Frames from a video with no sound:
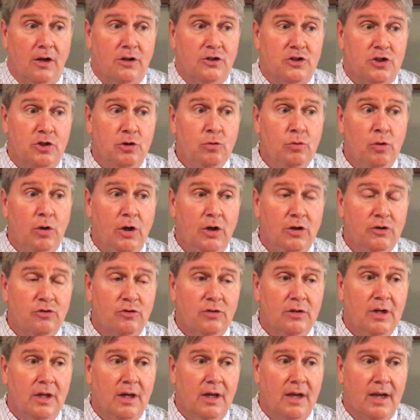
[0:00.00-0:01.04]

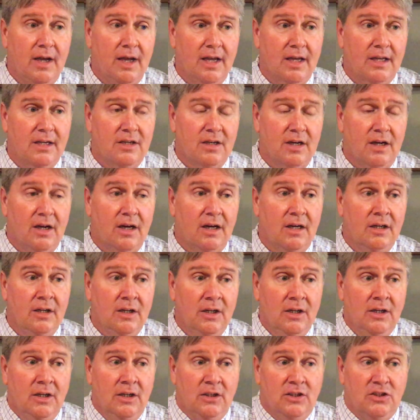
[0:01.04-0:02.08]

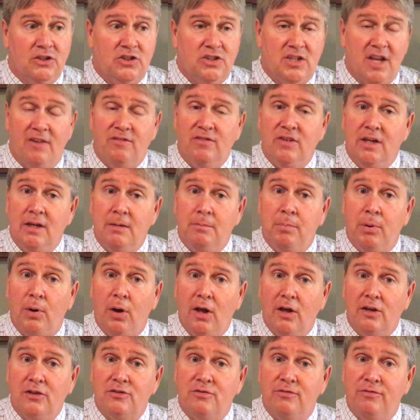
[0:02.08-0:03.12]
270
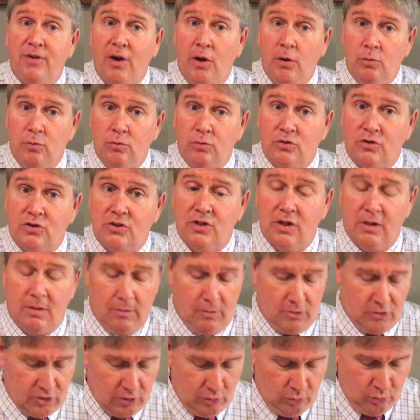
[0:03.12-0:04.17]
plus votes
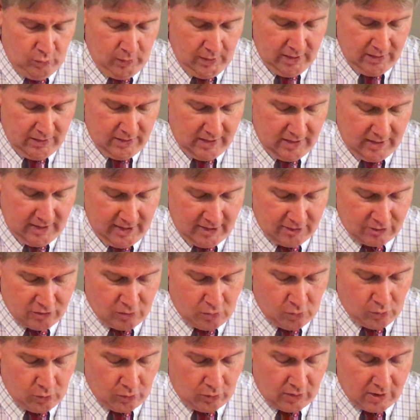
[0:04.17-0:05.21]
to win the
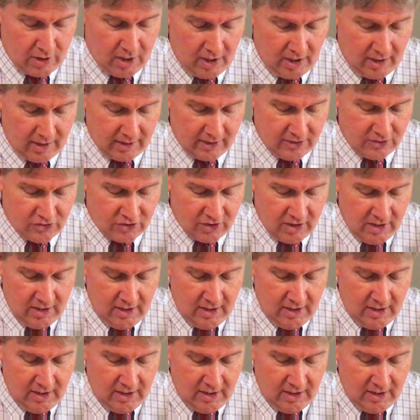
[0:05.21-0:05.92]
Electoral College